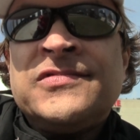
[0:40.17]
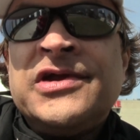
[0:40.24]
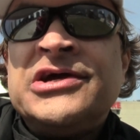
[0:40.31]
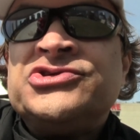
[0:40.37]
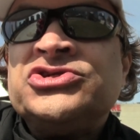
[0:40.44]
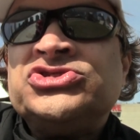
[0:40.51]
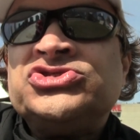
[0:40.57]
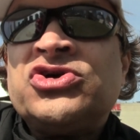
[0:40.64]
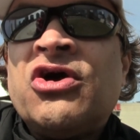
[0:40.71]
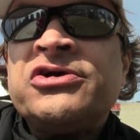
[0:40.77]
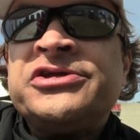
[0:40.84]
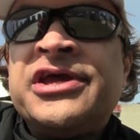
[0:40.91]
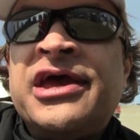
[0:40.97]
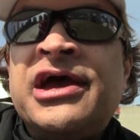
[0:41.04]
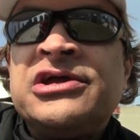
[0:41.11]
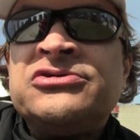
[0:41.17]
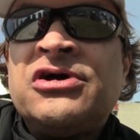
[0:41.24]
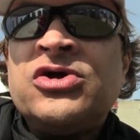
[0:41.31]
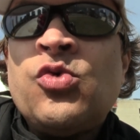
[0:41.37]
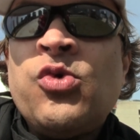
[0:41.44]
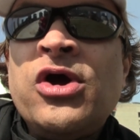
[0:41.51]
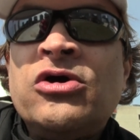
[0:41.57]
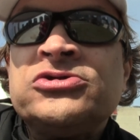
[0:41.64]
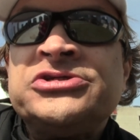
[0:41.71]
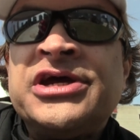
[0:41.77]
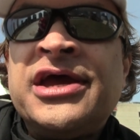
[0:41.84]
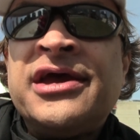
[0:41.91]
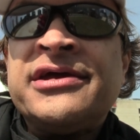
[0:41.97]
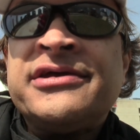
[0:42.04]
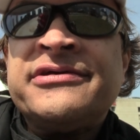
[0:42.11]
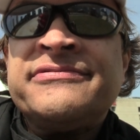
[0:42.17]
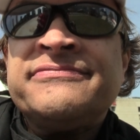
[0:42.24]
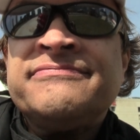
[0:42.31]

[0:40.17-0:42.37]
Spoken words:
It's a shark tank, not a whale tank.